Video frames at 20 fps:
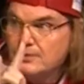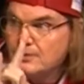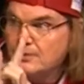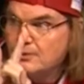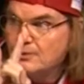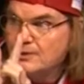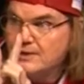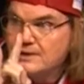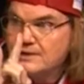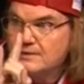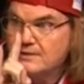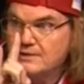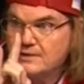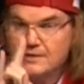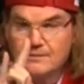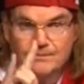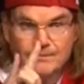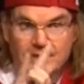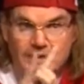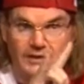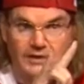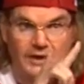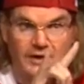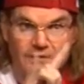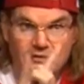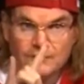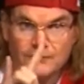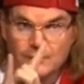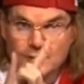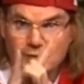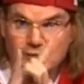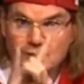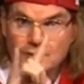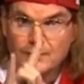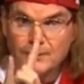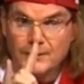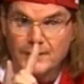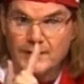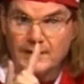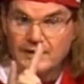quick, it does for two
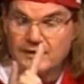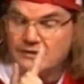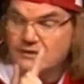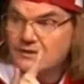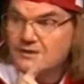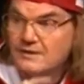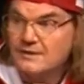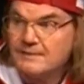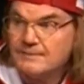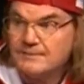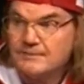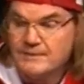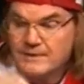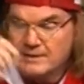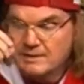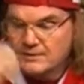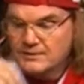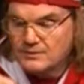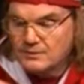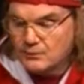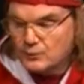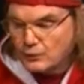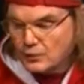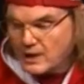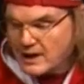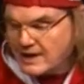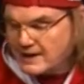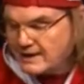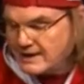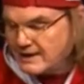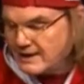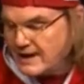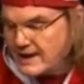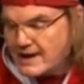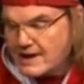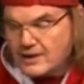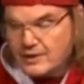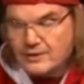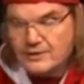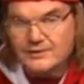things. Writing
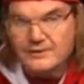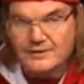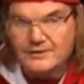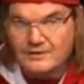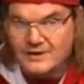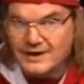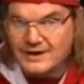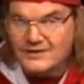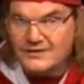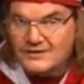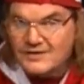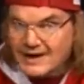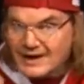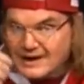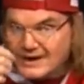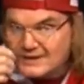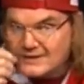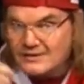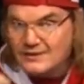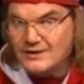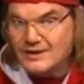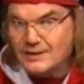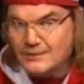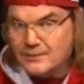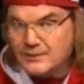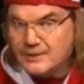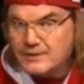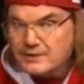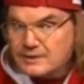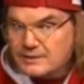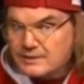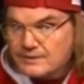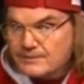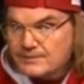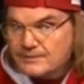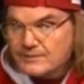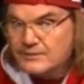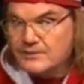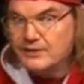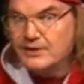out is like saying something.
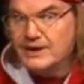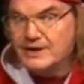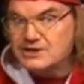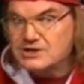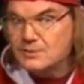You actually